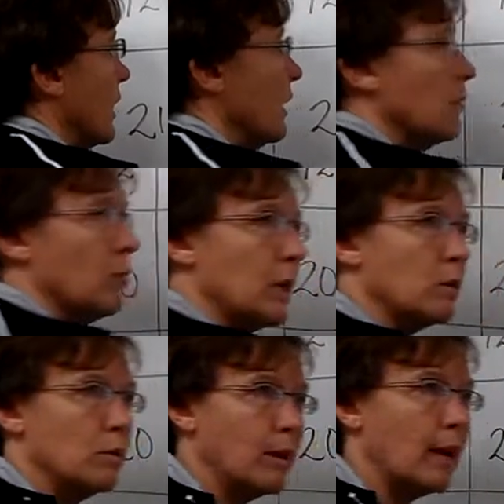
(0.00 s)
right?
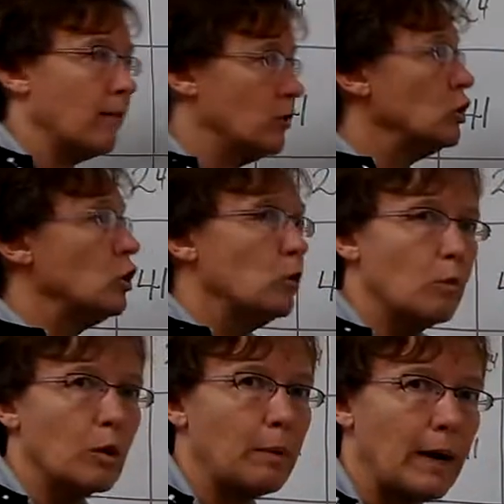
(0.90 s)
Because we've got to have 2
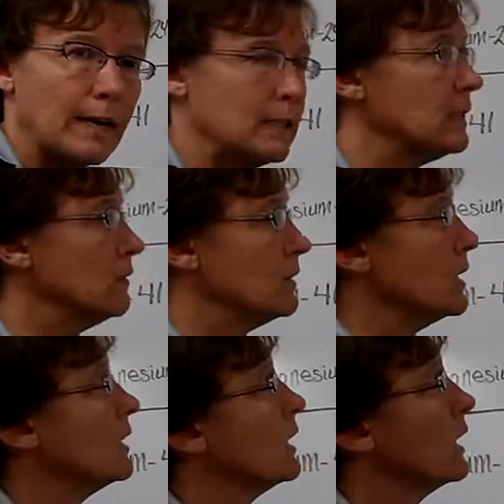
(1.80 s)
more positives
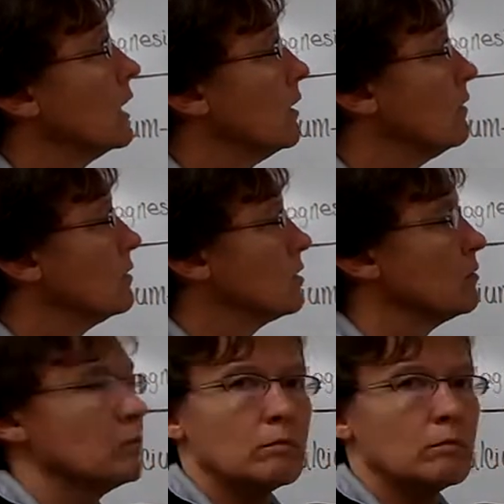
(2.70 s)
than negatives.